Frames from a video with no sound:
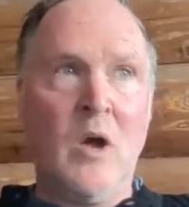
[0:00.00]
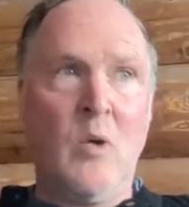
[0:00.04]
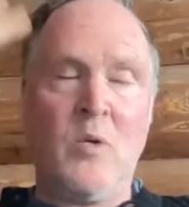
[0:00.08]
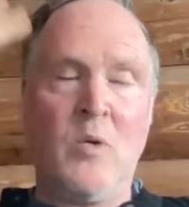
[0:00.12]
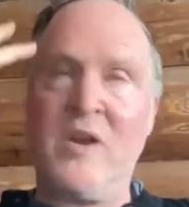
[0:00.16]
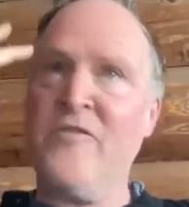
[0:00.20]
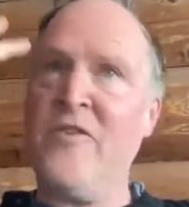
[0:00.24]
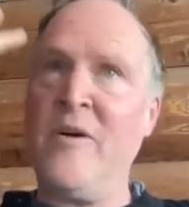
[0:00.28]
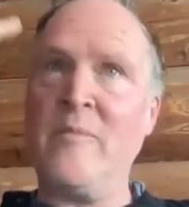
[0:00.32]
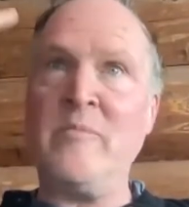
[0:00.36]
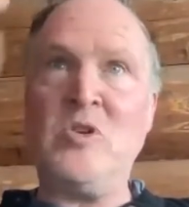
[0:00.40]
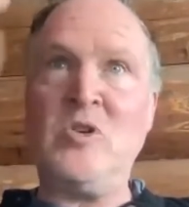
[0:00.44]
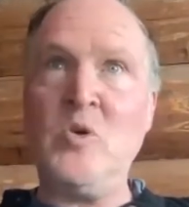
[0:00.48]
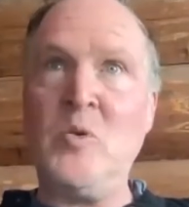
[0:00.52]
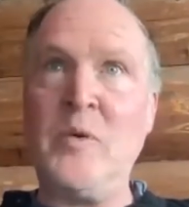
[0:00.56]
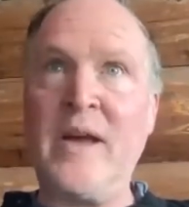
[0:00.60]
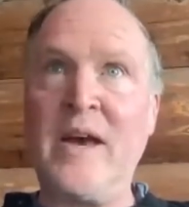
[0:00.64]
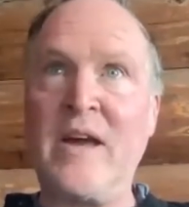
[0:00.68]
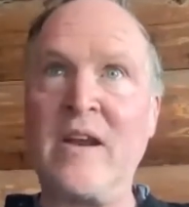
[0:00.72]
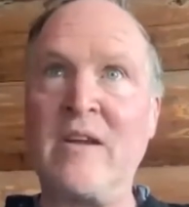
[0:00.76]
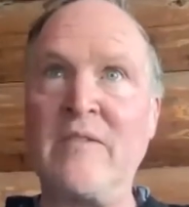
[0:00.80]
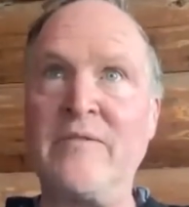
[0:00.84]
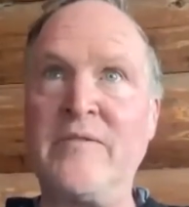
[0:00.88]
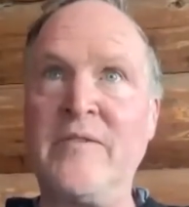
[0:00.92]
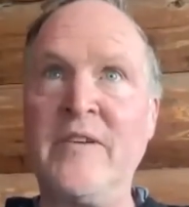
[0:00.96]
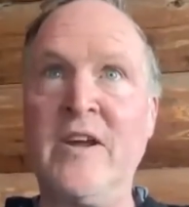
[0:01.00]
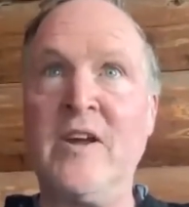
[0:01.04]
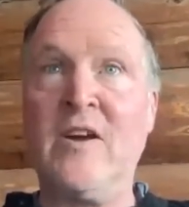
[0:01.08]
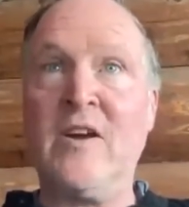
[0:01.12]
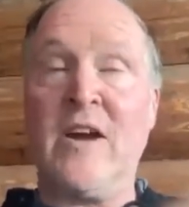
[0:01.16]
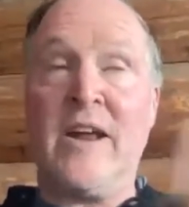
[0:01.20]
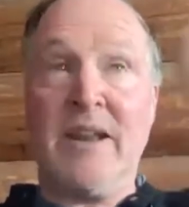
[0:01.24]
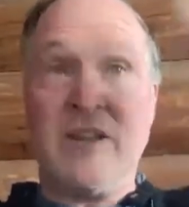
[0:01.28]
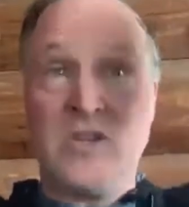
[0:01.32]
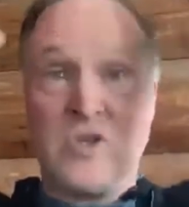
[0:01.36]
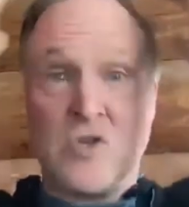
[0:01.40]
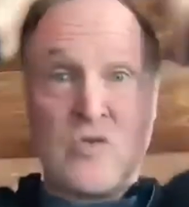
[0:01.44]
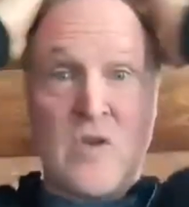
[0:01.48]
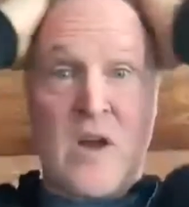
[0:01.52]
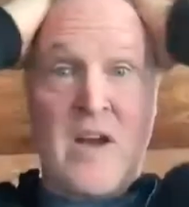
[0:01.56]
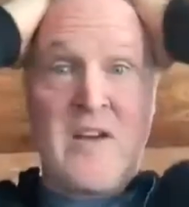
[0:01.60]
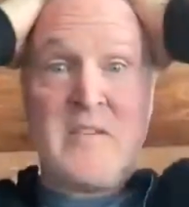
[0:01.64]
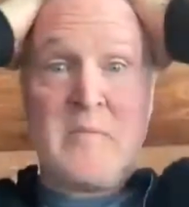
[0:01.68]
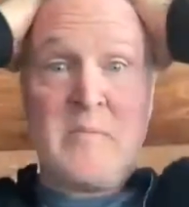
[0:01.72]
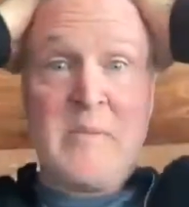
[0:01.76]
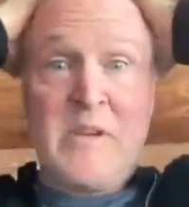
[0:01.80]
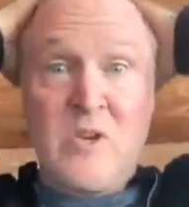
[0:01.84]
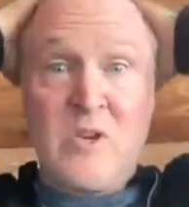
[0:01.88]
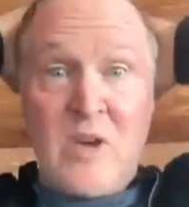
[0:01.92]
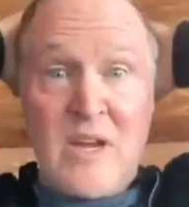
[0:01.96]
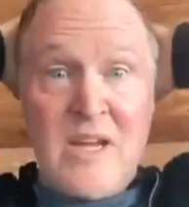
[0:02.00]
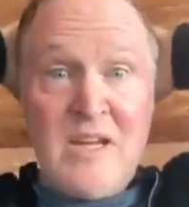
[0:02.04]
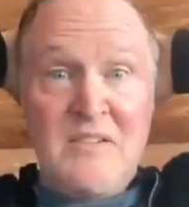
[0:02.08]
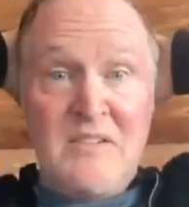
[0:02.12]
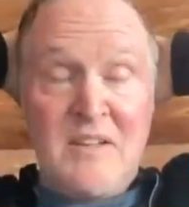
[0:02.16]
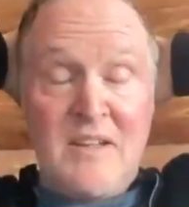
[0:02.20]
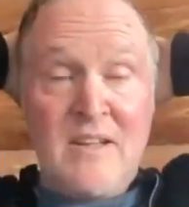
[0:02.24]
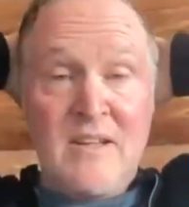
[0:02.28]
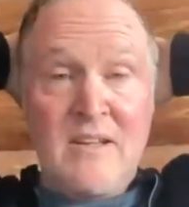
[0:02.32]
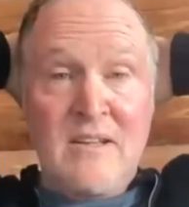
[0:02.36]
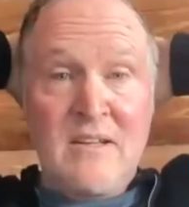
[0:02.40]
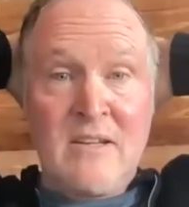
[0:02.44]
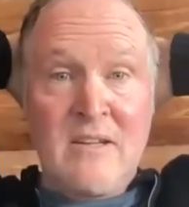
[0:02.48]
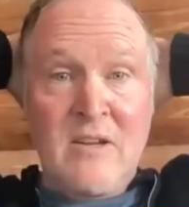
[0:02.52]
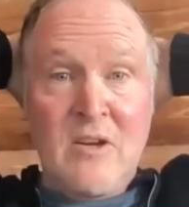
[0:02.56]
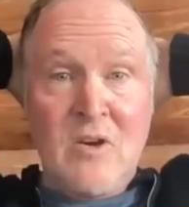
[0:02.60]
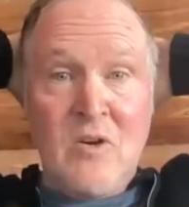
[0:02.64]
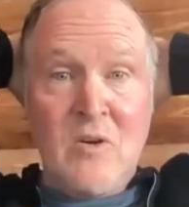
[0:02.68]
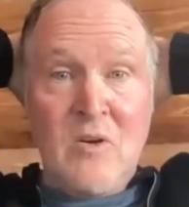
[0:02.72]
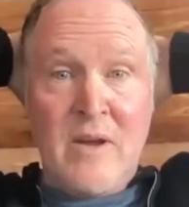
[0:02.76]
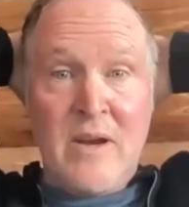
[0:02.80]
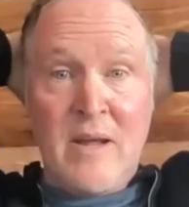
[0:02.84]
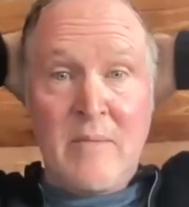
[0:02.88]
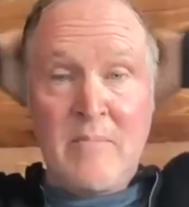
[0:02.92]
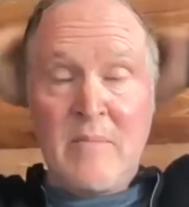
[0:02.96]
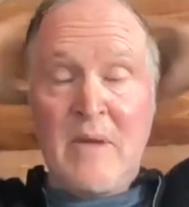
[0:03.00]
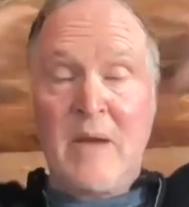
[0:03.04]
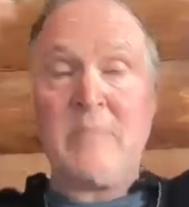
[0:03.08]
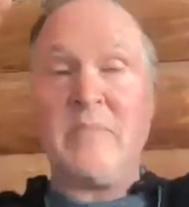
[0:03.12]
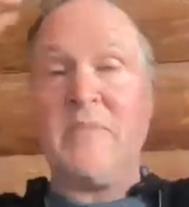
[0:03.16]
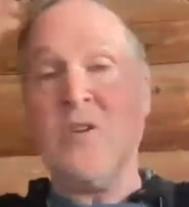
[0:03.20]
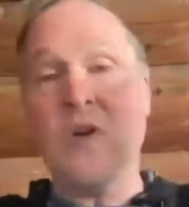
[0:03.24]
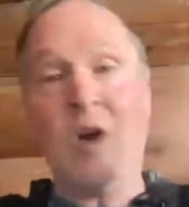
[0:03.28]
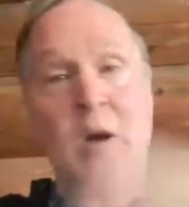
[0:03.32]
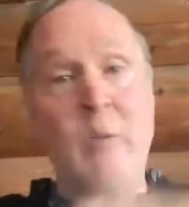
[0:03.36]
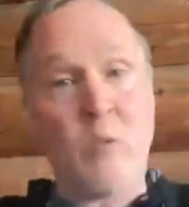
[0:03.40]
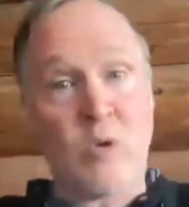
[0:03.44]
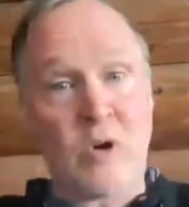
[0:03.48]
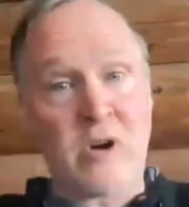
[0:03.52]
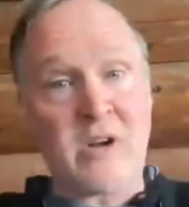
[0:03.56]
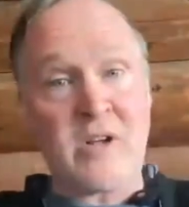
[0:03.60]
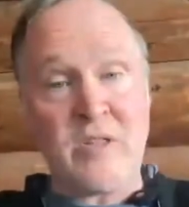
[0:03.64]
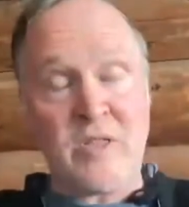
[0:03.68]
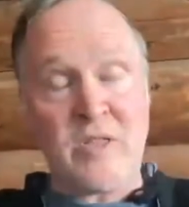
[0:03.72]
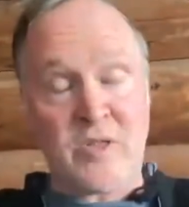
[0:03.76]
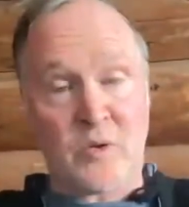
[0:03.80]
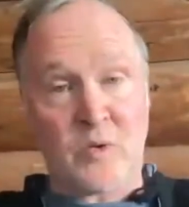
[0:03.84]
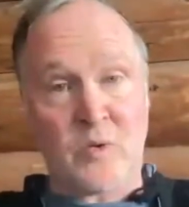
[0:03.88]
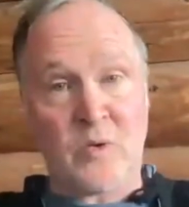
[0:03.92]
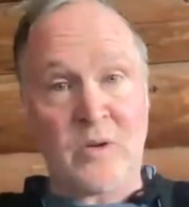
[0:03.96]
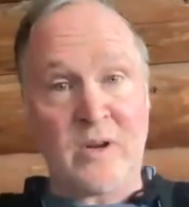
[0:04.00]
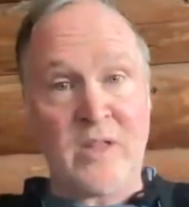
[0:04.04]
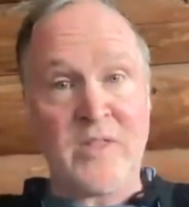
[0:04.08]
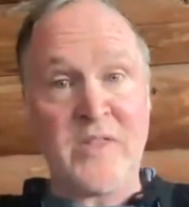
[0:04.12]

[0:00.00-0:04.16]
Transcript: What if I'm doing it out of fear? And it drives me crazy, and I'm working through it.